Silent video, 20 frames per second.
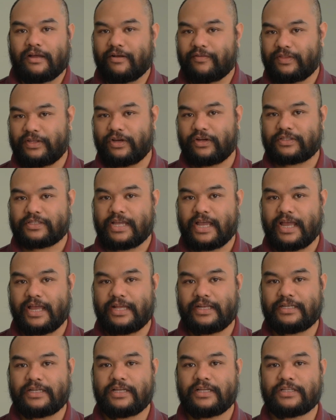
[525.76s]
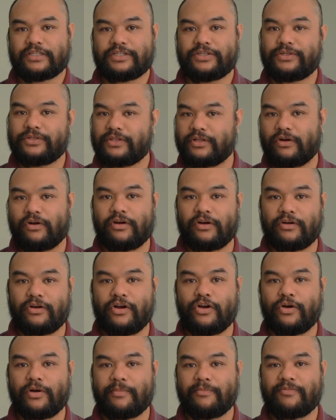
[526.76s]
the R10 to the
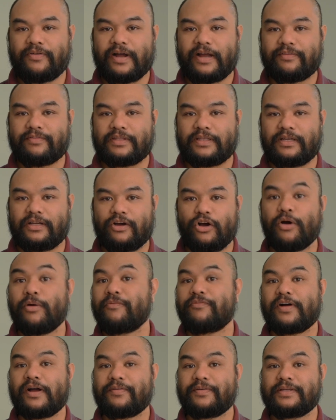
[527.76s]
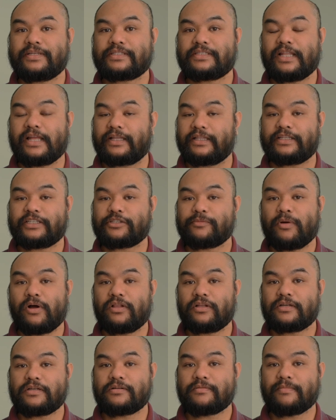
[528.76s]
OM-5, the OM-5 is slightly
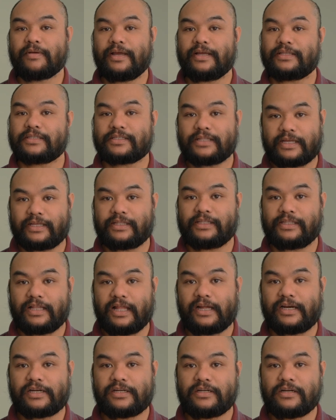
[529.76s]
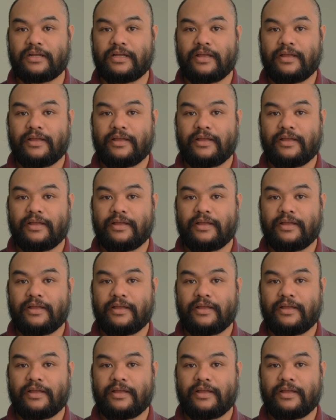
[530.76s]
smaller and slightly lighter.